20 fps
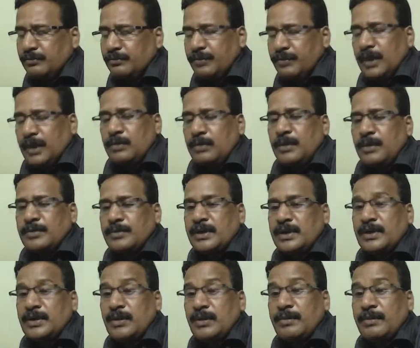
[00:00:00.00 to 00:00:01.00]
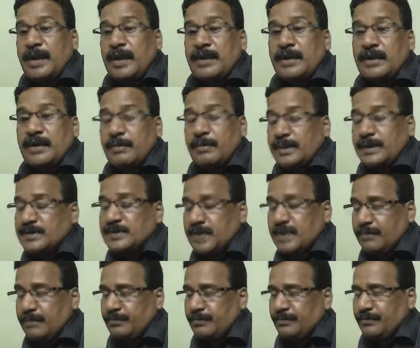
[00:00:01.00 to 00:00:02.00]
value of the determinant remains
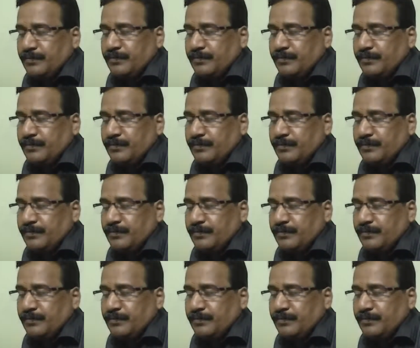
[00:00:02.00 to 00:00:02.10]
same.